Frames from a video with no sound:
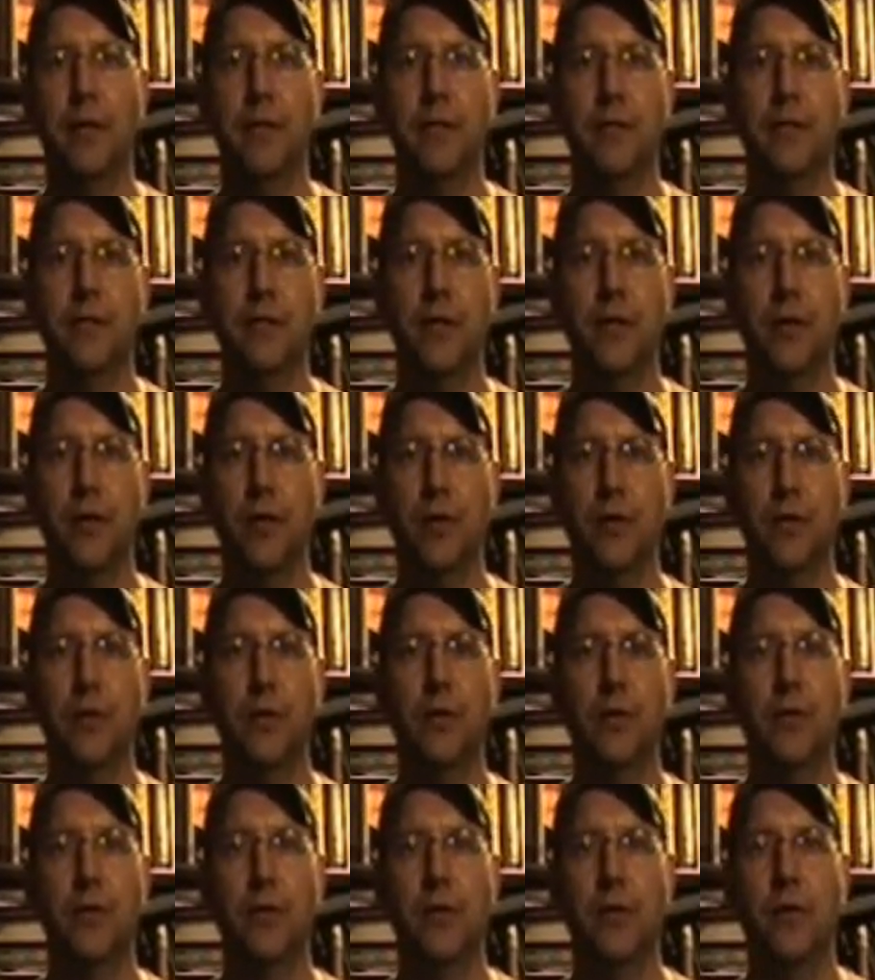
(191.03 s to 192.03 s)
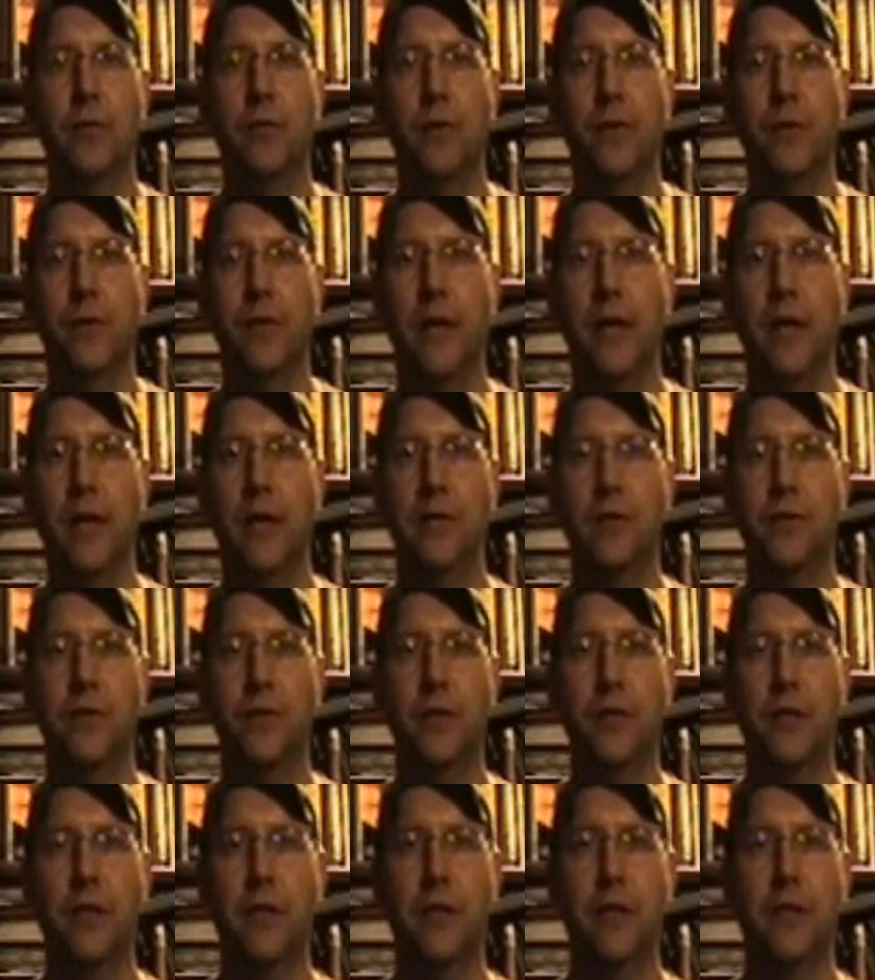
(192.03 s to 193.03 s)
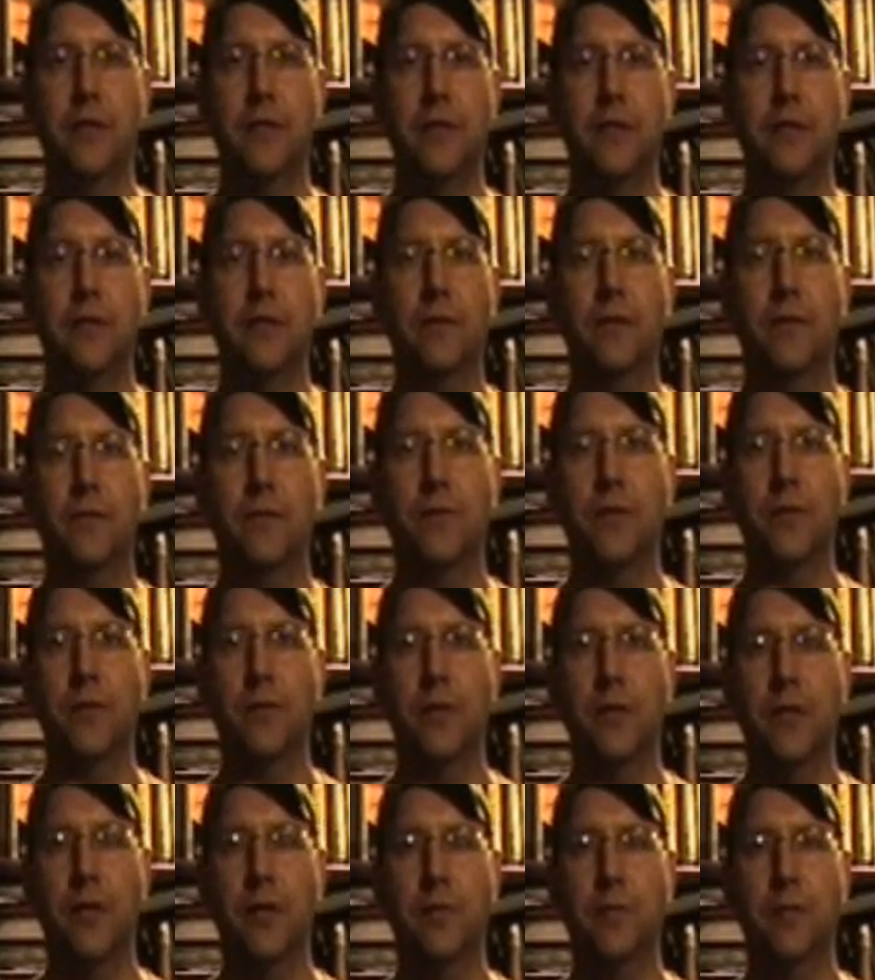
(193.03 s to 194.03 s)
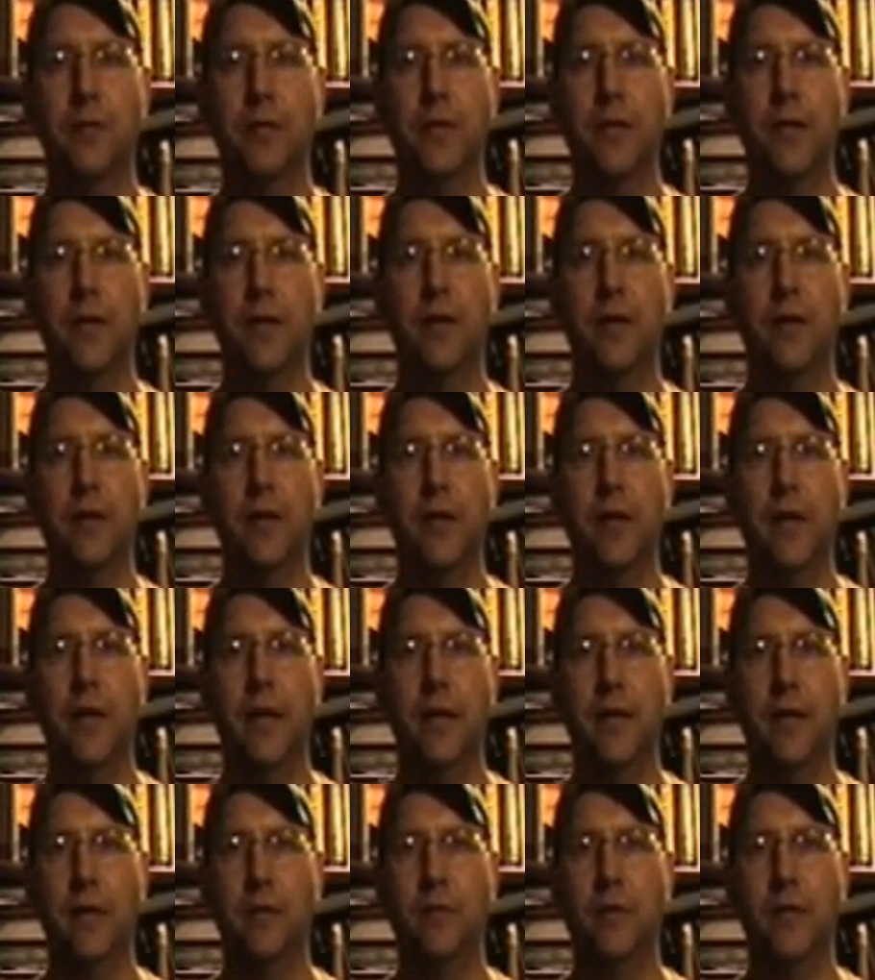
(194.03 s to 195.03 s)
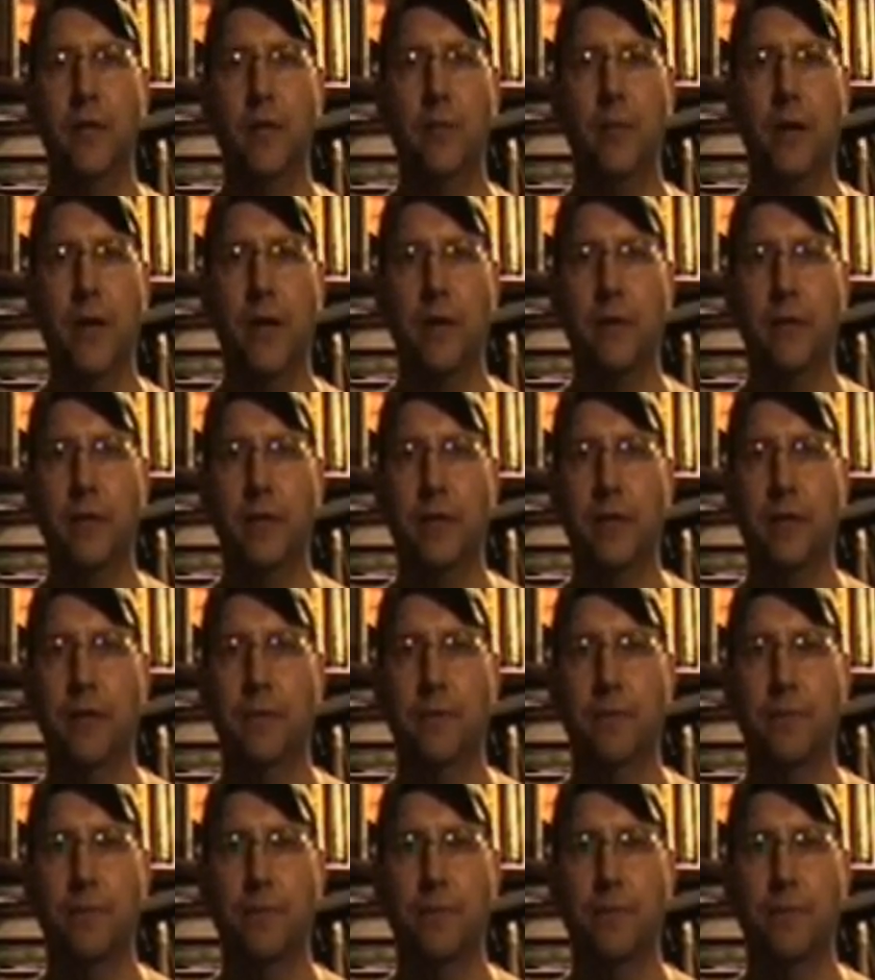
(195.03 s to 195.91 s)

So with that, I'll show you these few clips here, and then we'll get back with you.